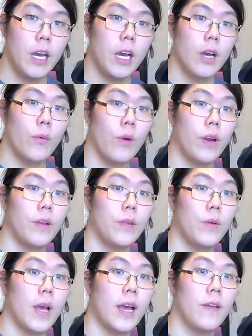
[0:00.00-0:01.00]
where you
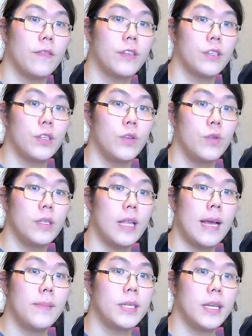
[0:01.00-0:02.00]
have just two
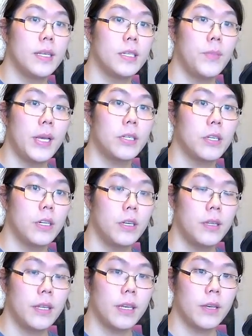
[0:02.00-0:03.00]
slabs and a spacer
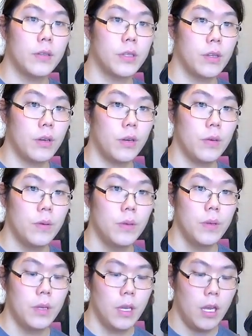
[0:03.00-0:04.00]
that goes through,
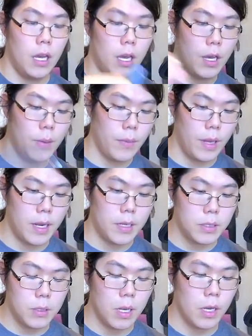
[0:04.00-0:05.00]
and
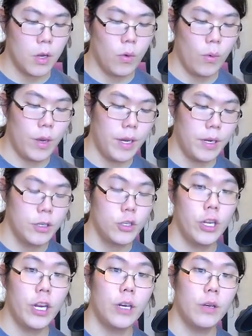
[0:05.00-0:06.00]
it's not quite
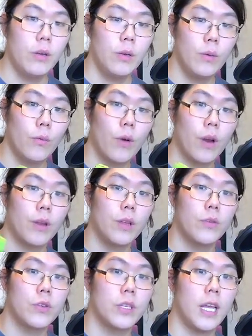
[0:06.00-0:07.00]
channel where you
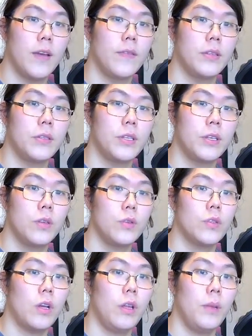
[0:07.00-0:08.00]
just have a single
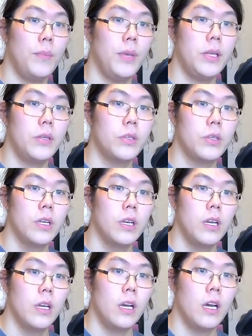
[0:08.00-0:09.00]
solid piece.
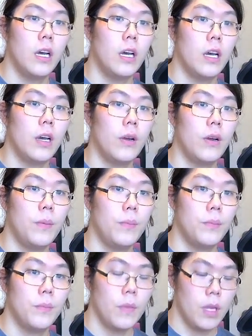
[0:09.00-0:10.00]
It
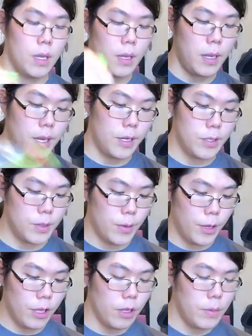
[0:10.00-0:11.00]
is
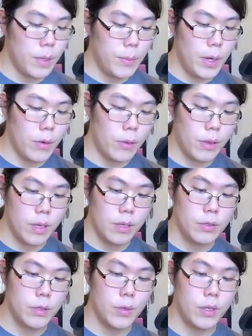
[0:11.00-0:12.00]
a little bit of both.
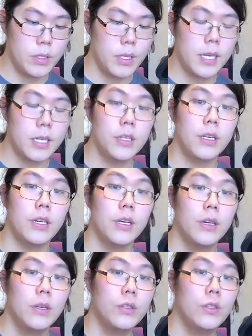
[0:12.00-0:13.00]
So this is actually
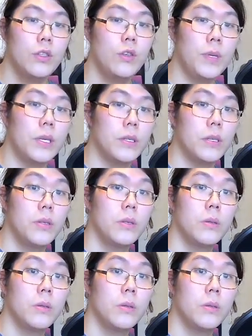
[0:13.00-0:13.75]
two pieces.